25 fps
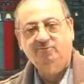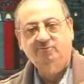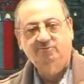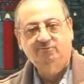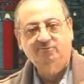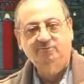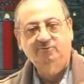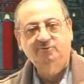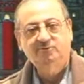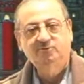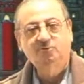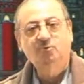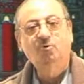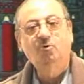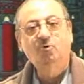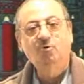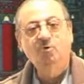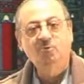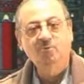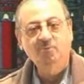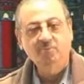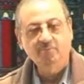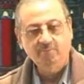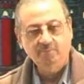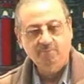To
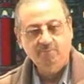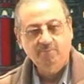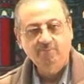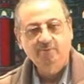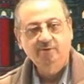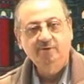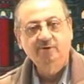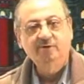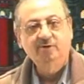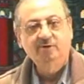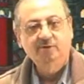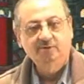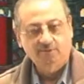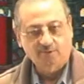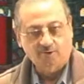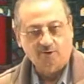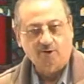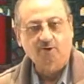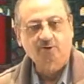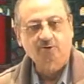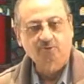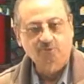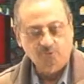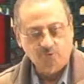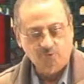whom or
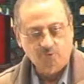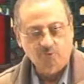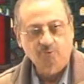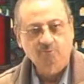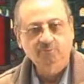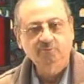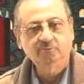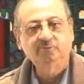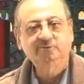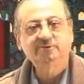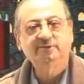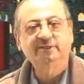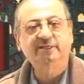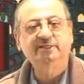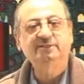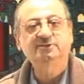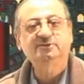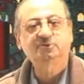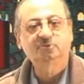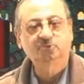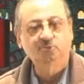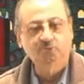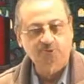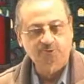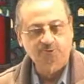to whom these
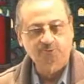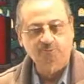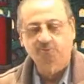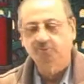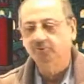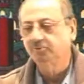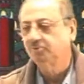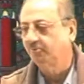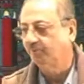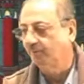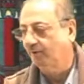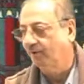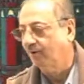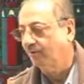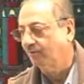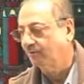two spoons belong